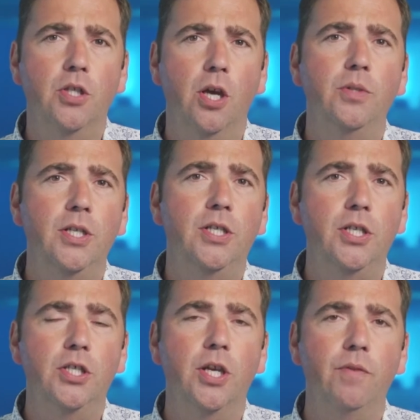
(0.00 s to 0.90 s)
The
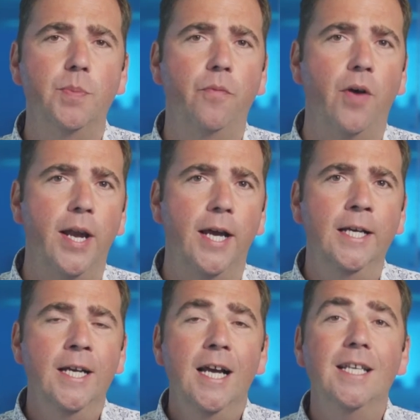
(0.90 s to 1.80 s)
OTT service provider
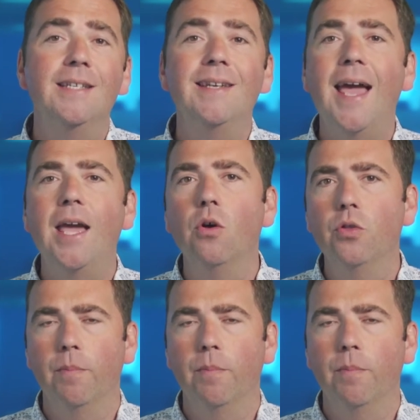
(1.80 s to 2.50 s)
has nailed